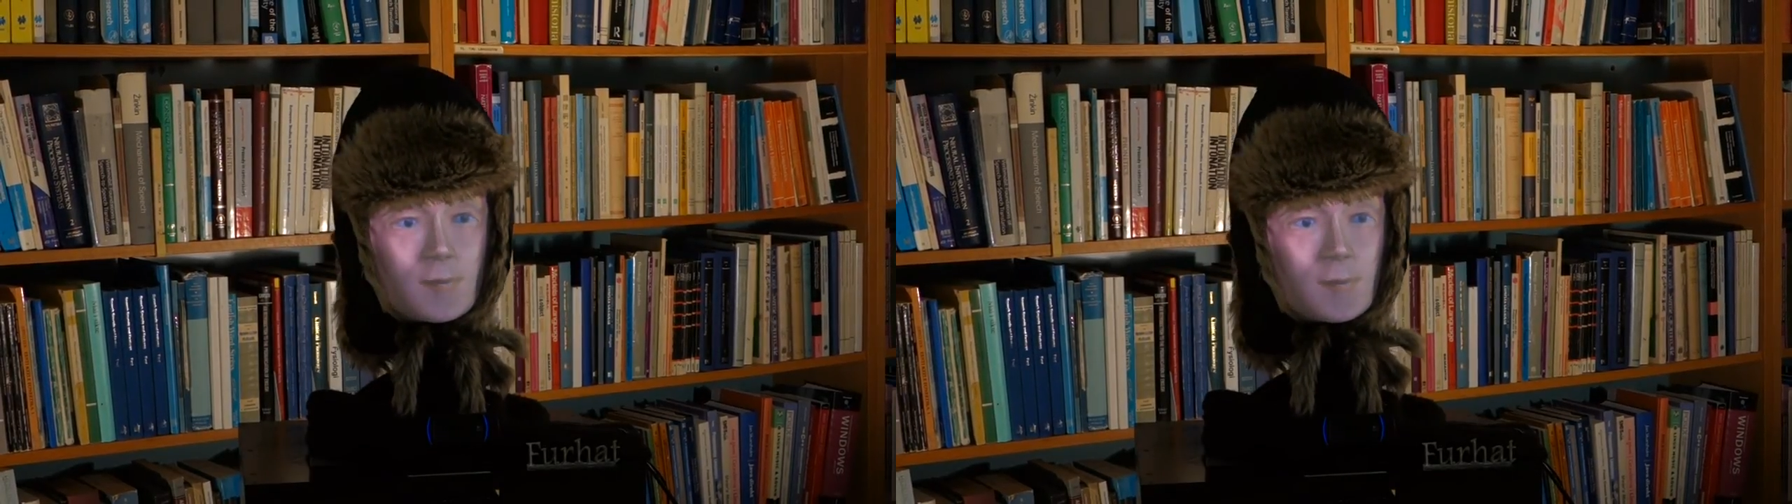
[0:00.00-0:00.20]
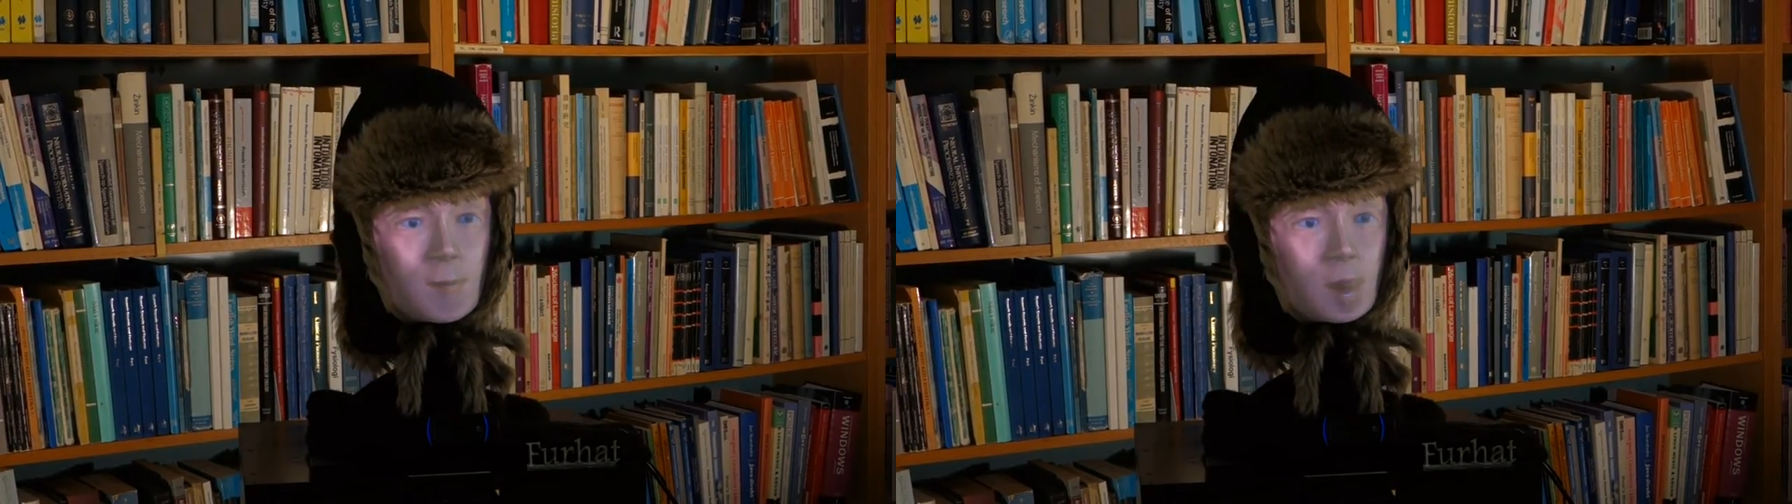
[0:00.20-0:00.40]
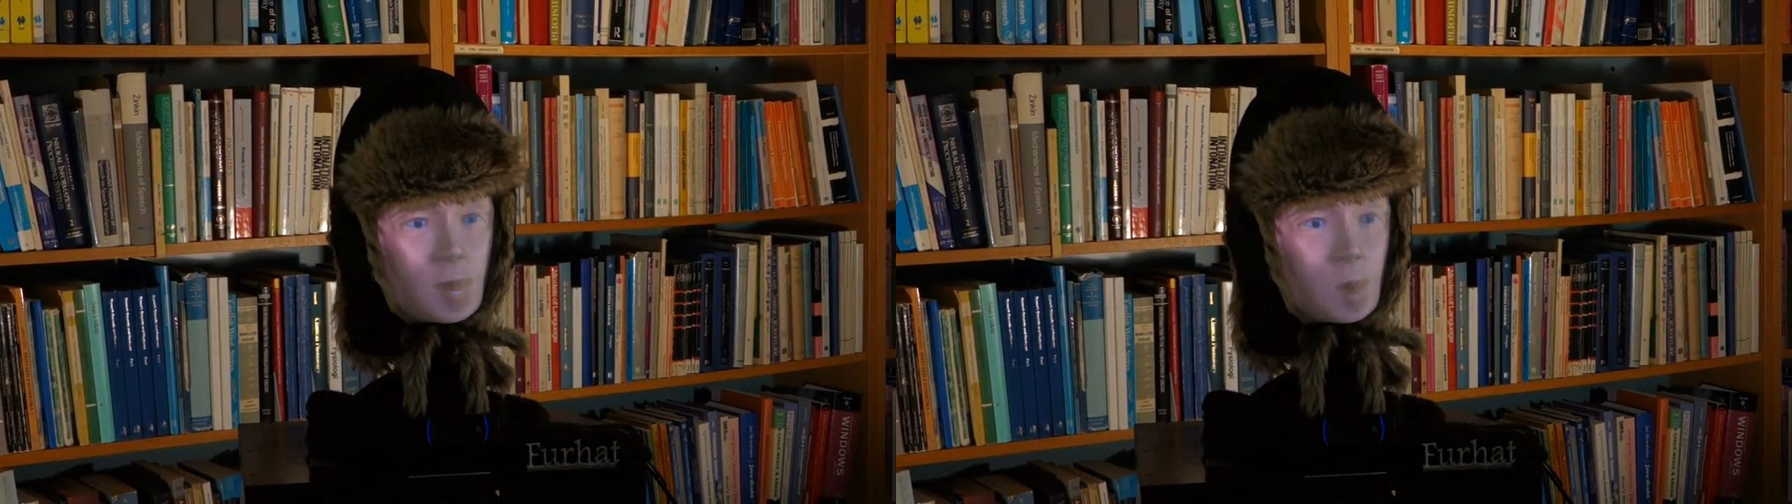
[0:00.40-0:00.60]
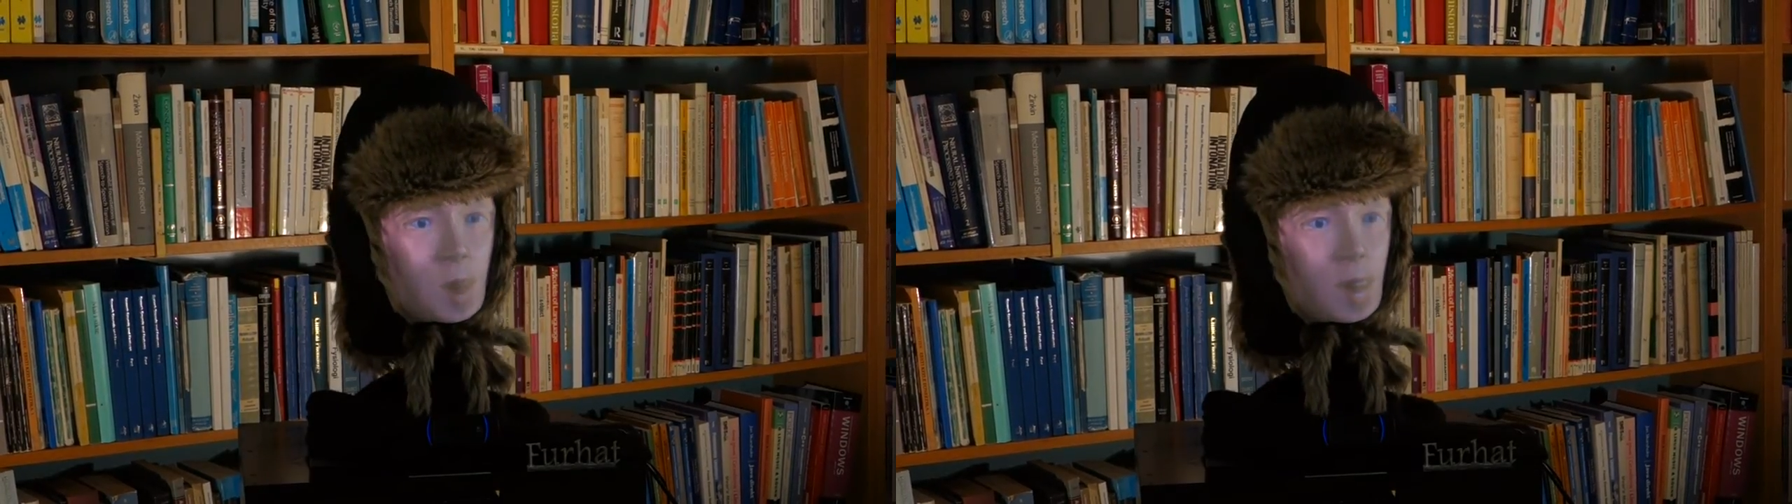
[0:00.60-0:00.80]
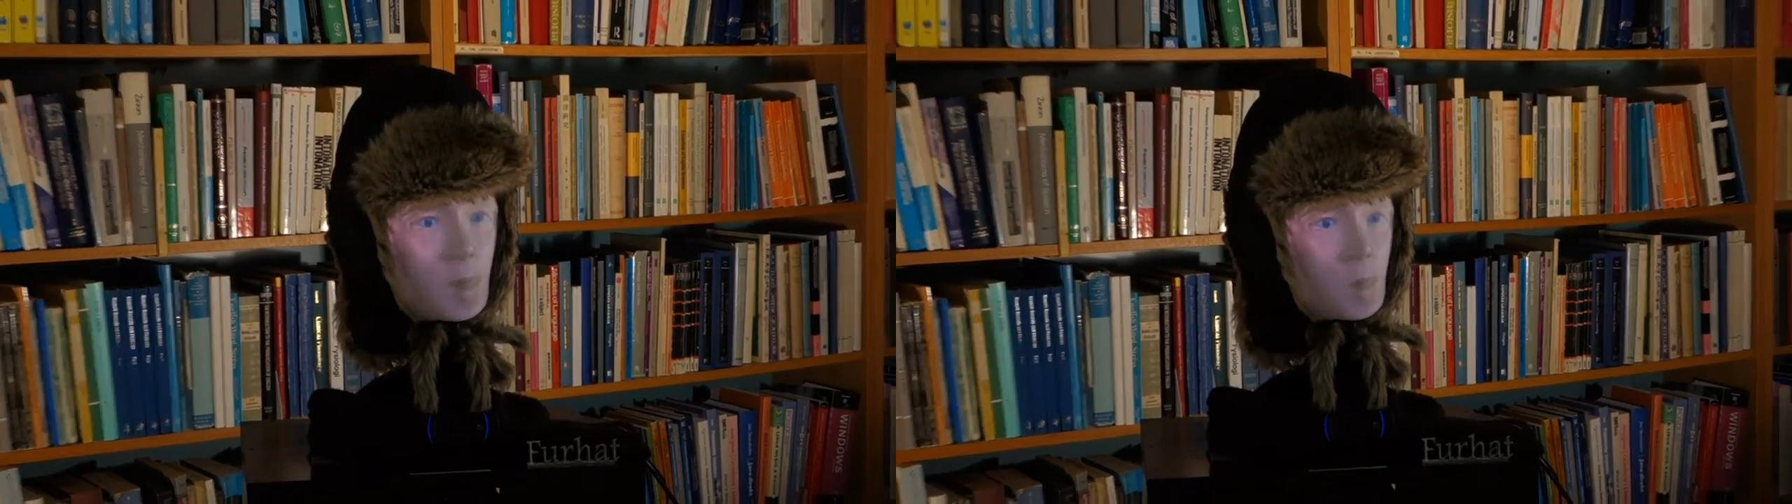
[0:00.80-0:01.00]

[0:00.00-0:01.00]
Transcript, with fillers: better. but you are a